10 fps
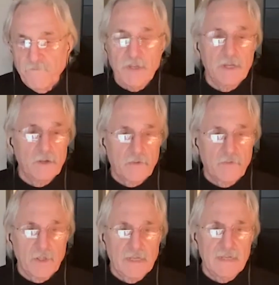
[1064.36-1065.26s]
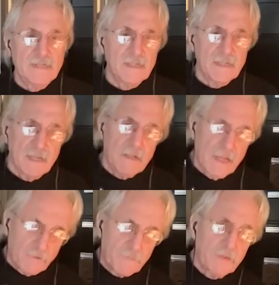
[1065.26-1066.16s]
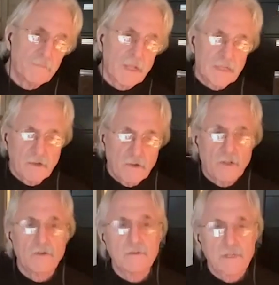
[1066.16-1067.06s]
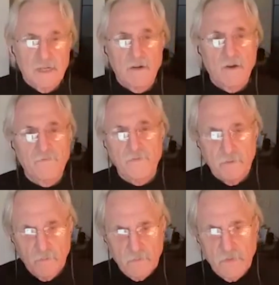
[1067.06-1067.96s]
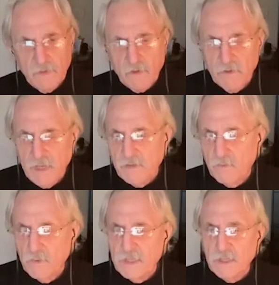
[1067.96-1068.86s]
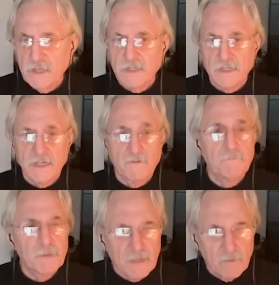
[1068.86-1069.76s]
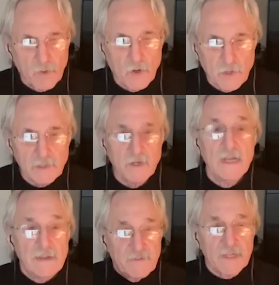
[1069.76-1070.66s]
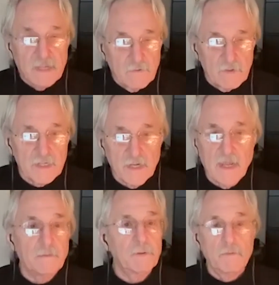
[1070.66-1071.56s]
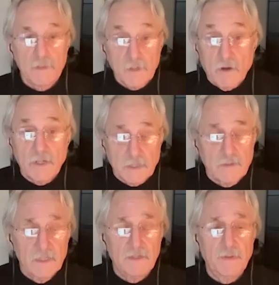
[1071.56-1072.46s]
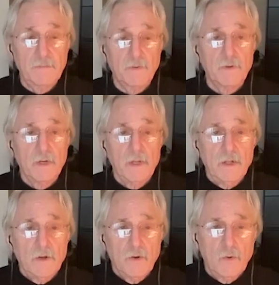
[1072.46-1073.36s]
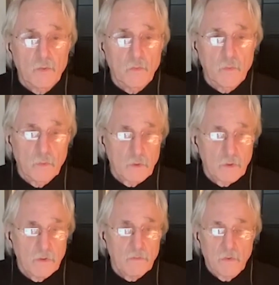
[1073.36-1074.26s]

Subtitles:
figures for the kids, and they helped them get their clothes on and off for going out in recess and stuff. But they were also, if the kid was unhappy, it was also these people who